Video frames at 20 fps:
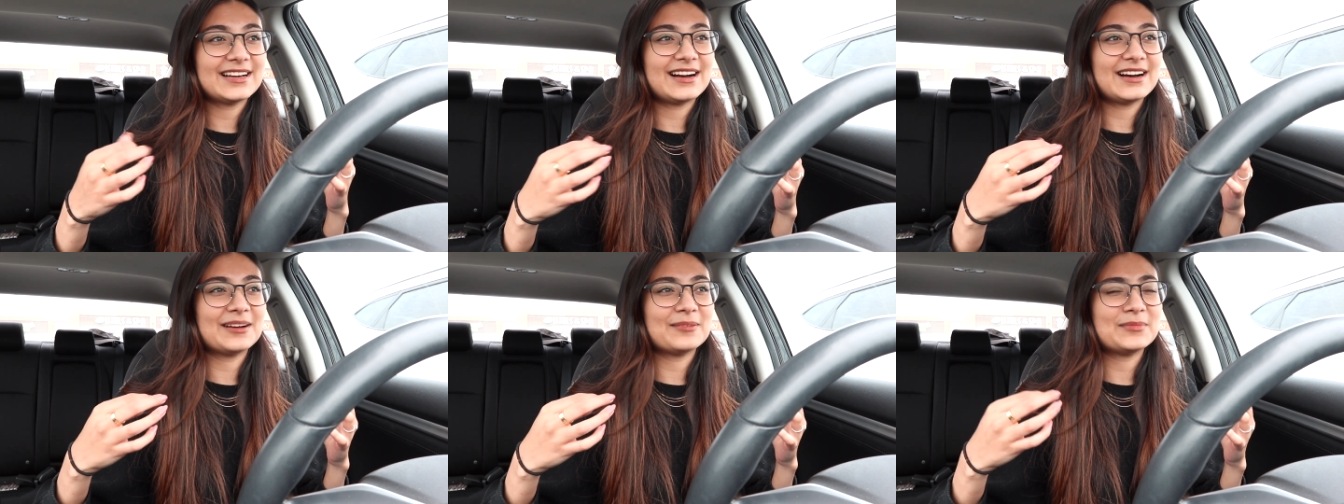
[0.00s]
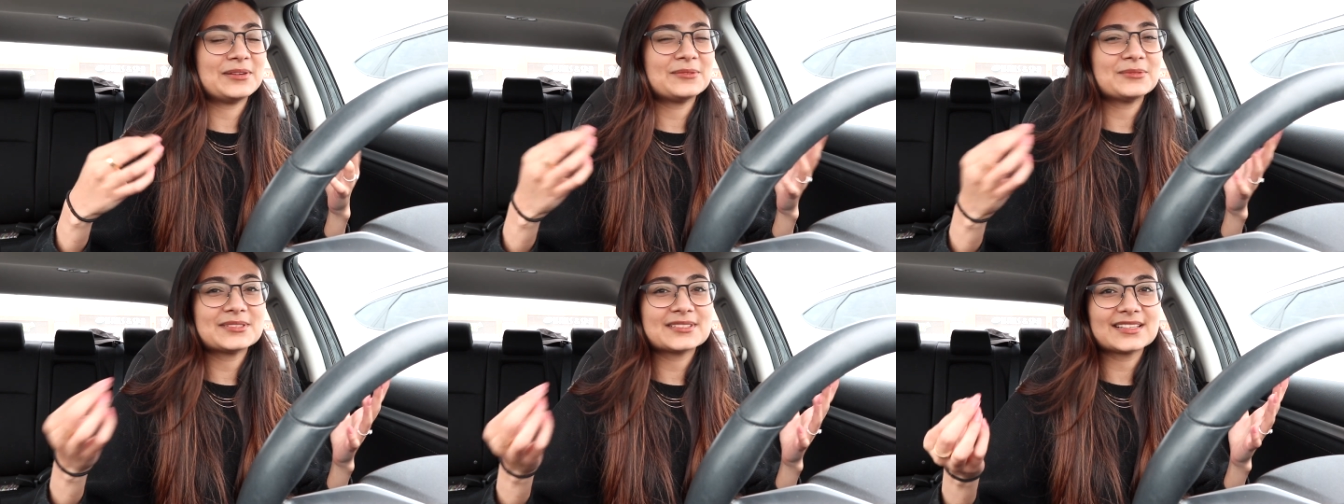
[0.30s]
um,
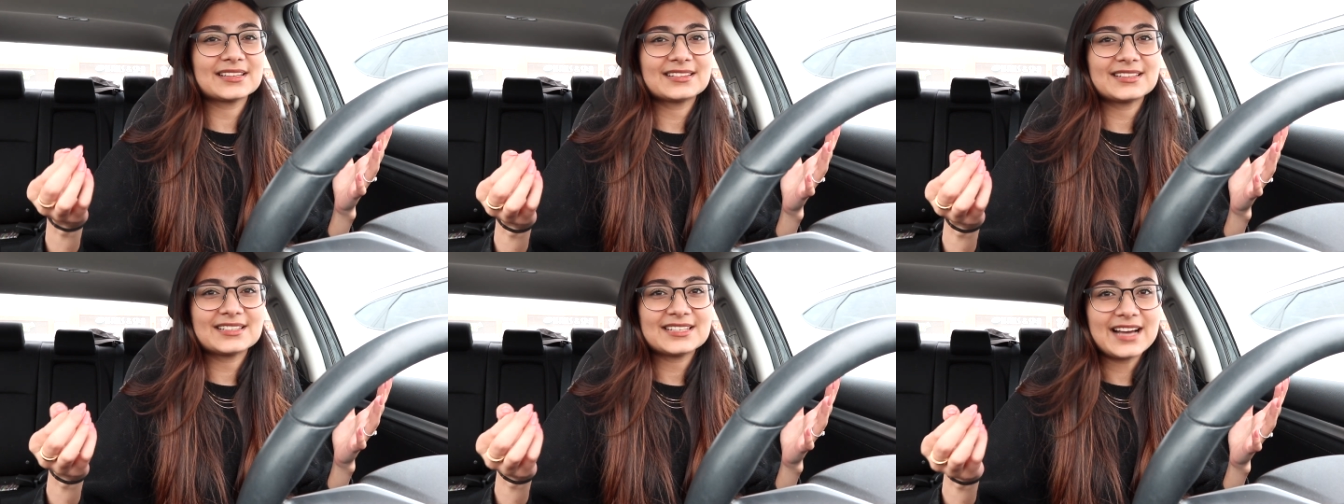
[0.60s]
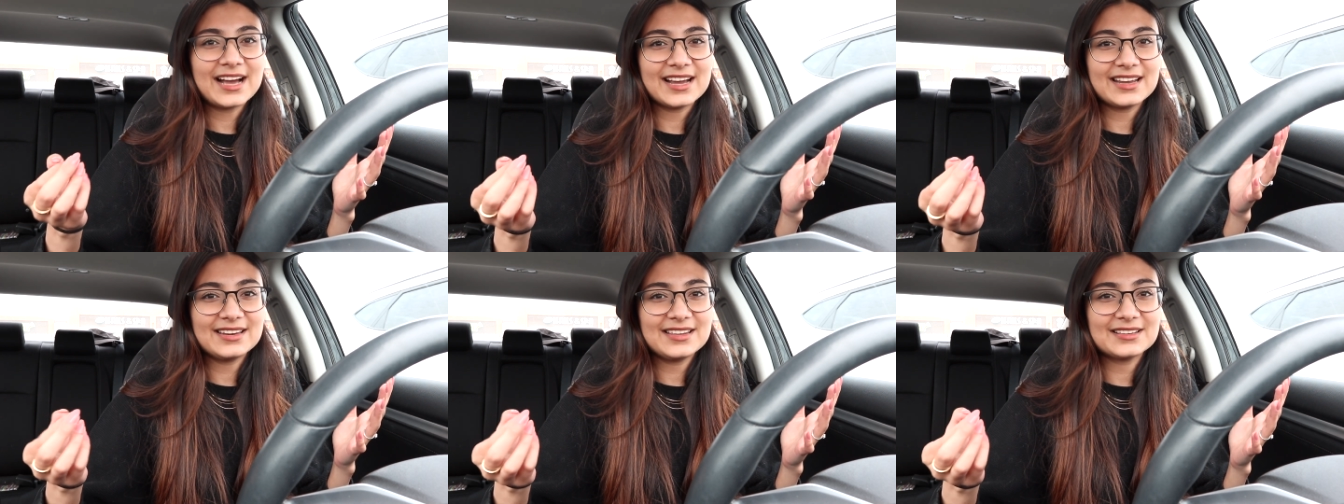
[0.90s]
it was like the
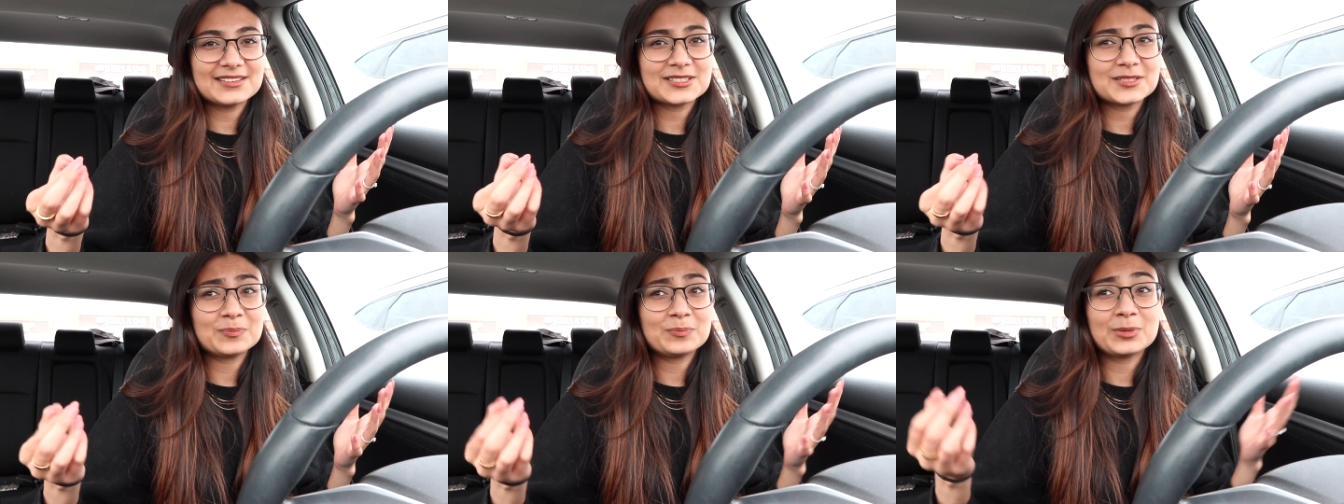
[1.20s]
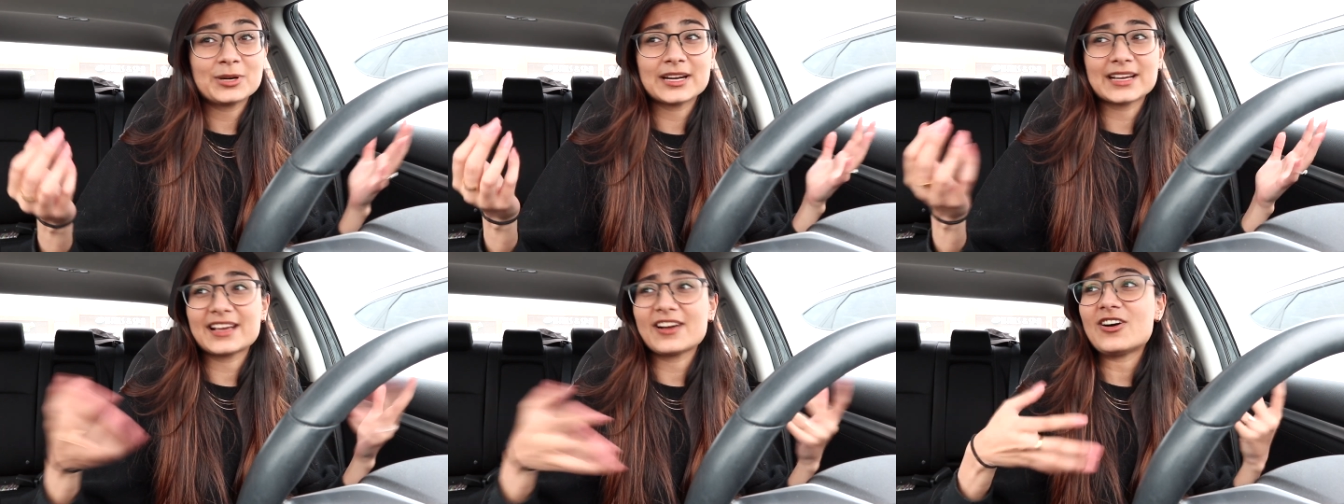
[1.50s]
tiniest
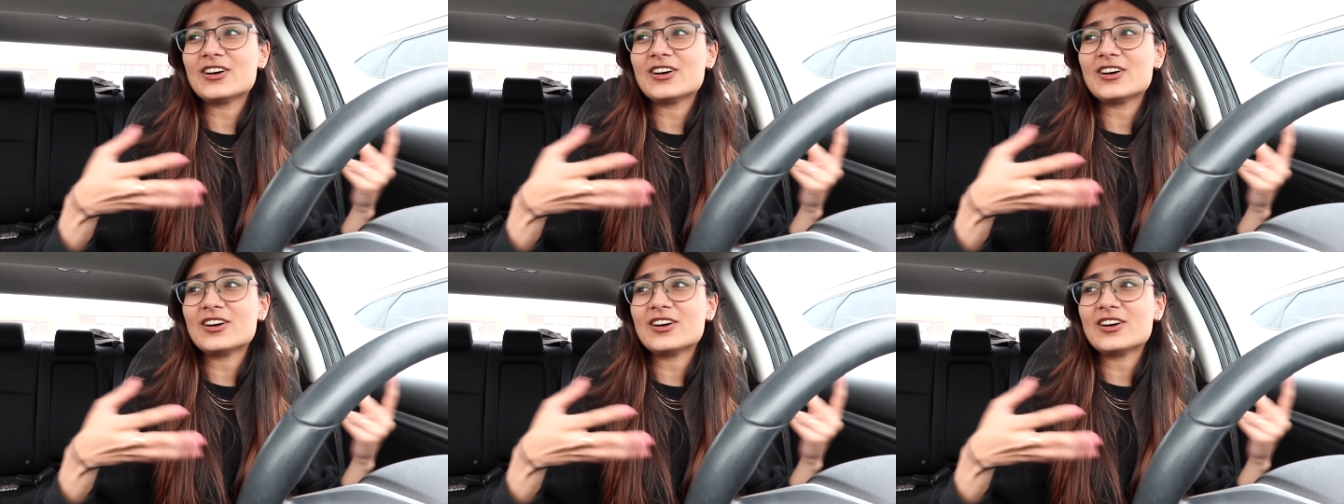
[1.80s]
prick.